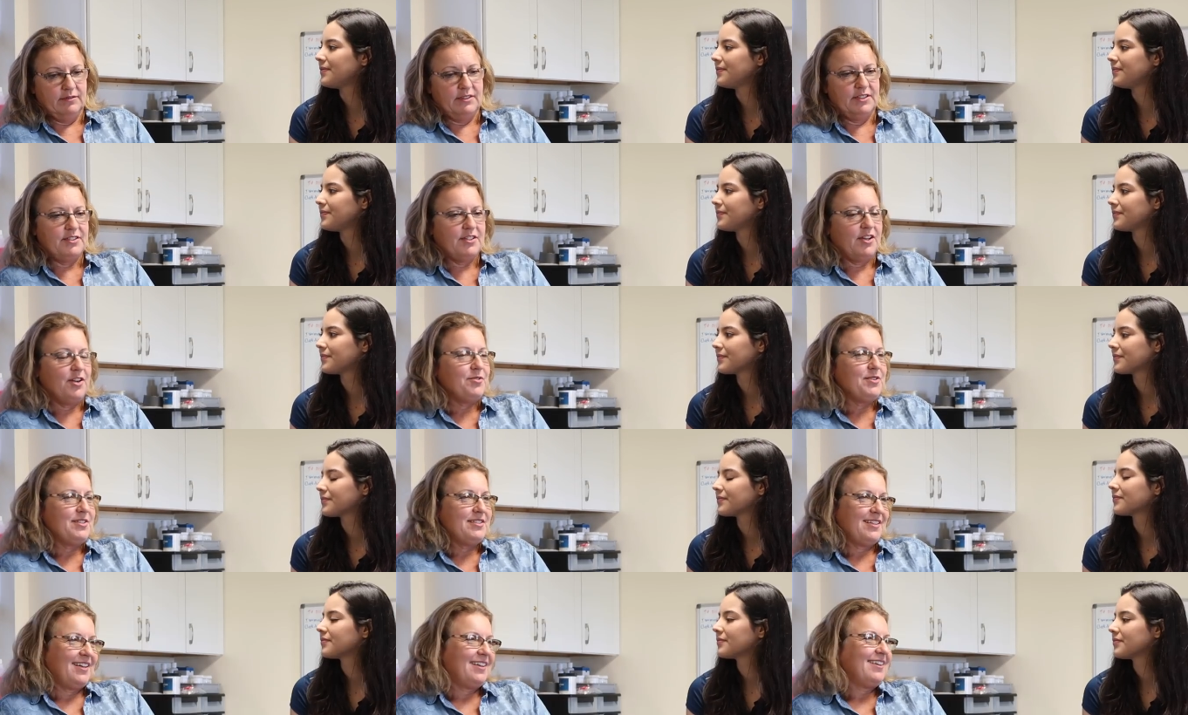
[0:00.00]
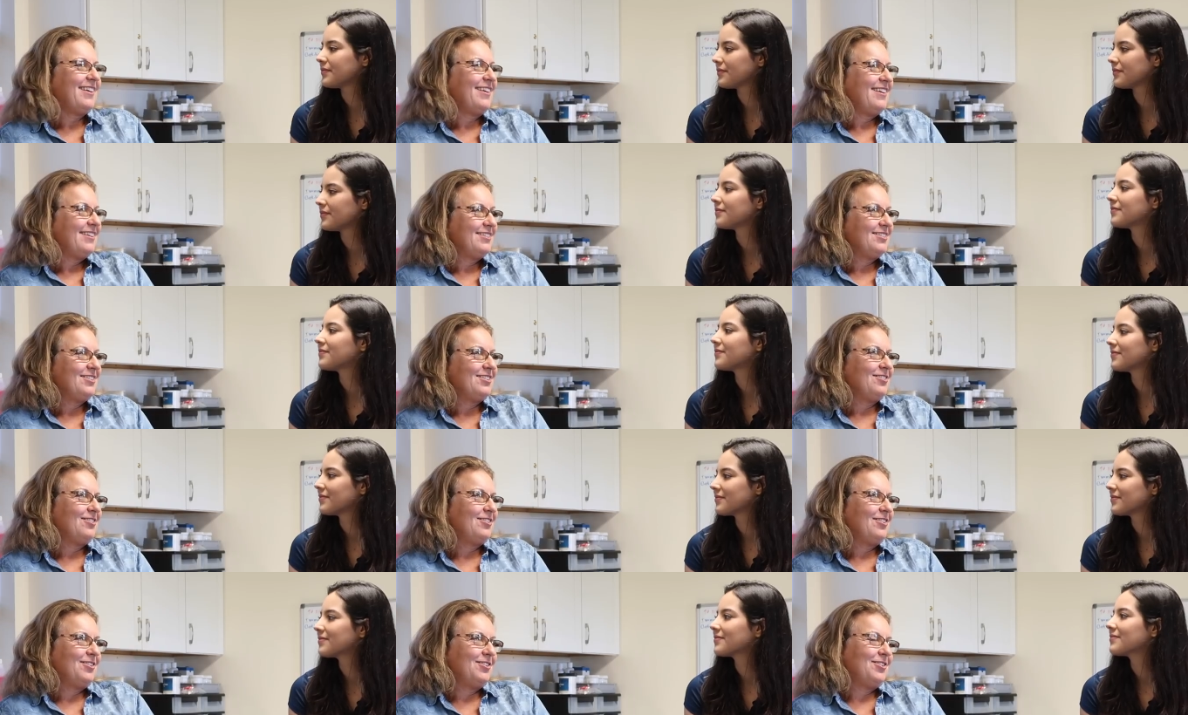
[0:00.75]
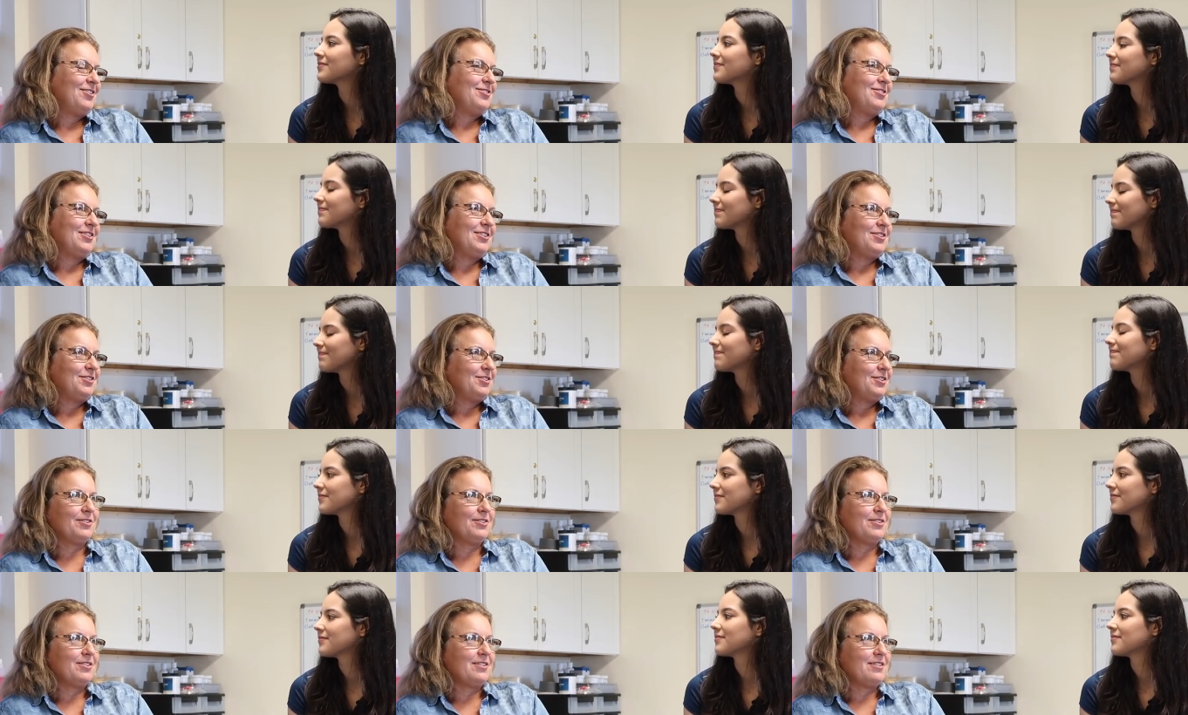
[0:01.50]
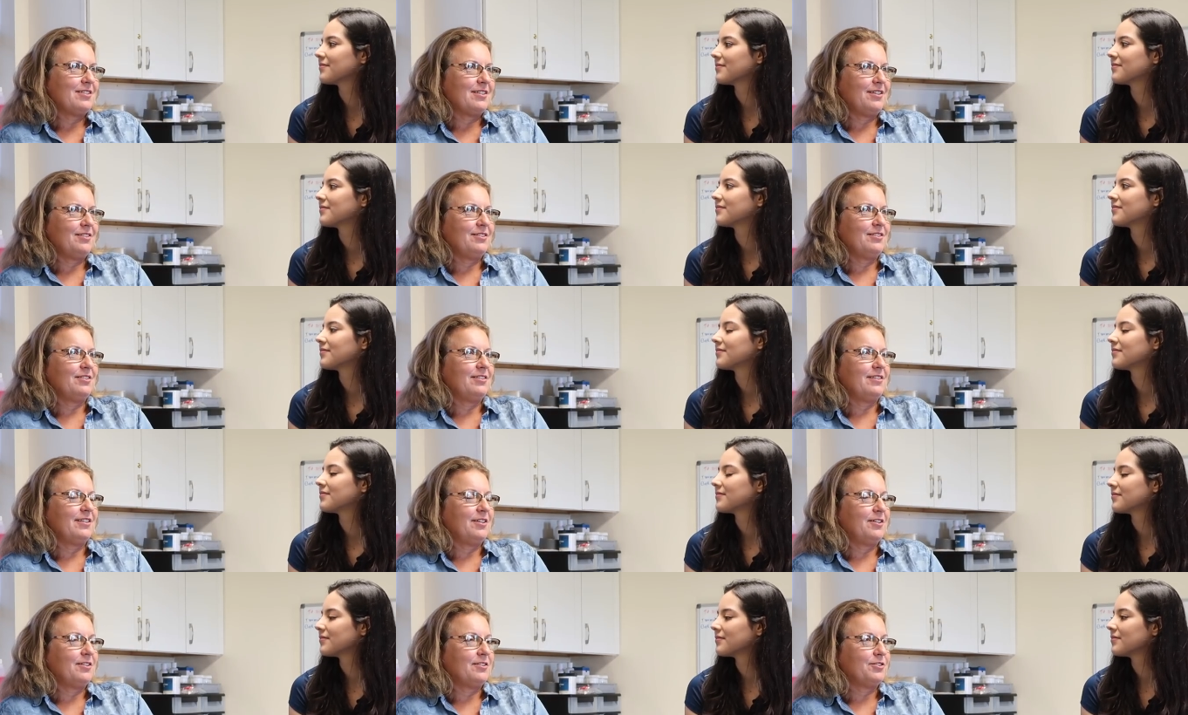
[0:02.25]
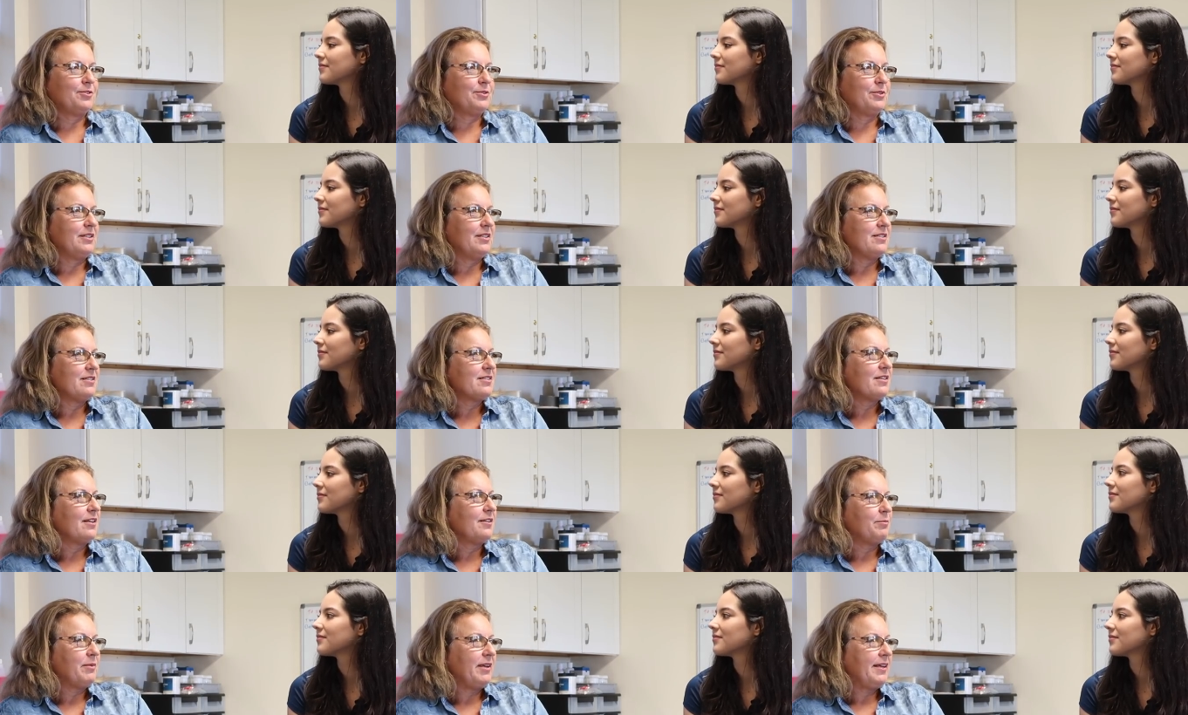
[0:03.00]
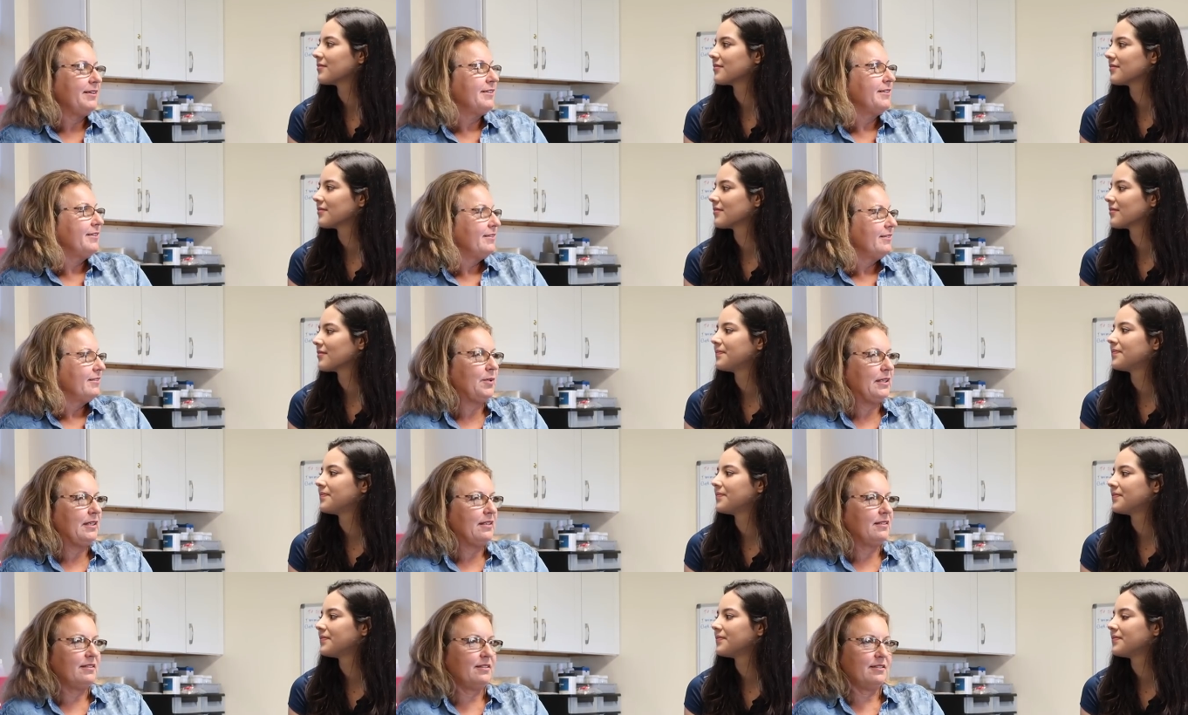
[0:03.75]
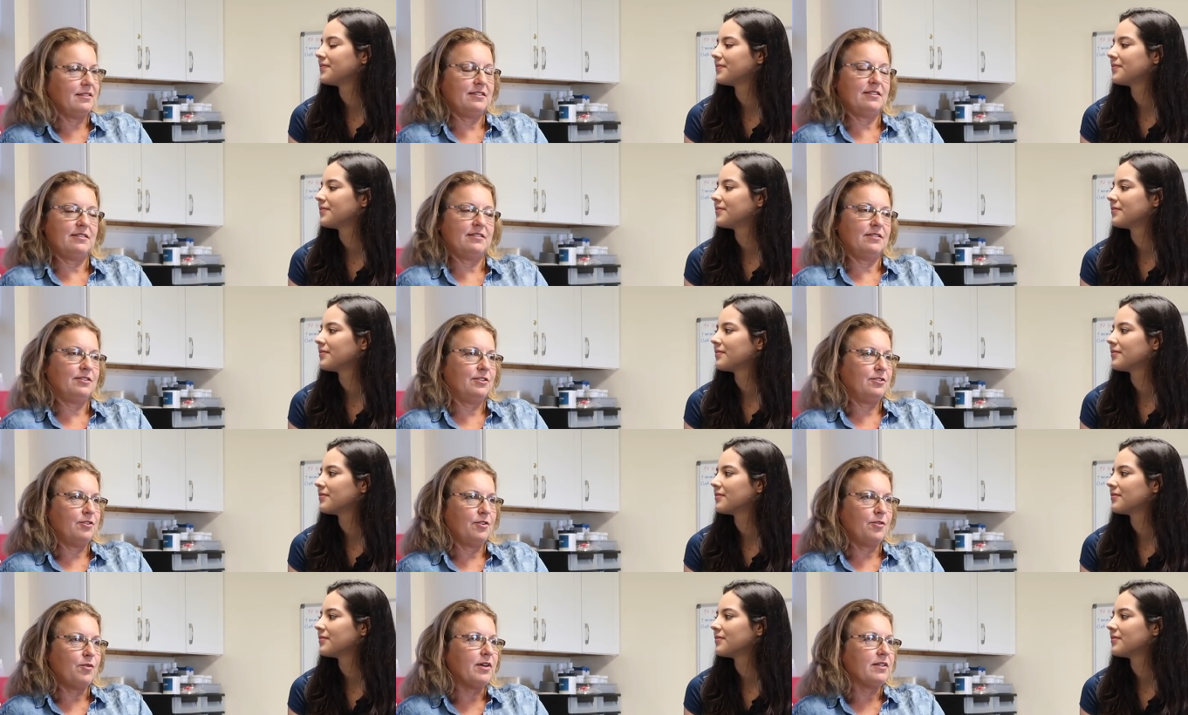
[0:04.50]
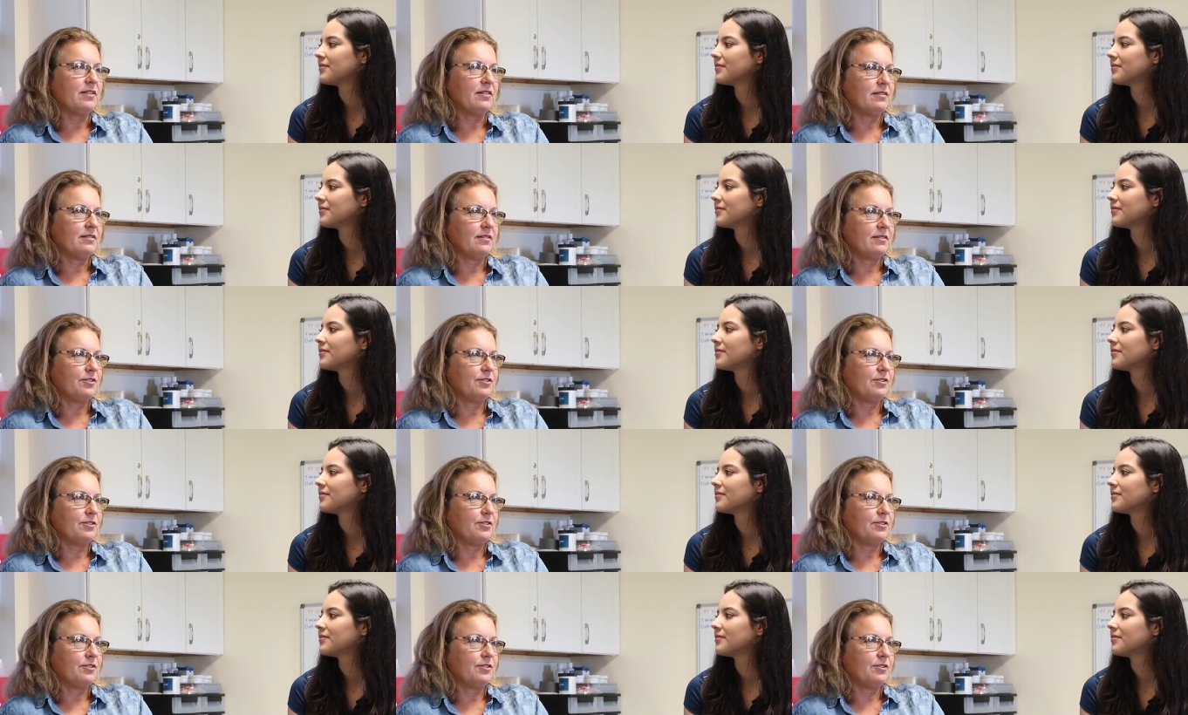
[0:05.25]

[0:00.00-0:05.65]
Speaker 1: There's always that case, you know. I know there's horses out there that are twins that made it, but it's you don't want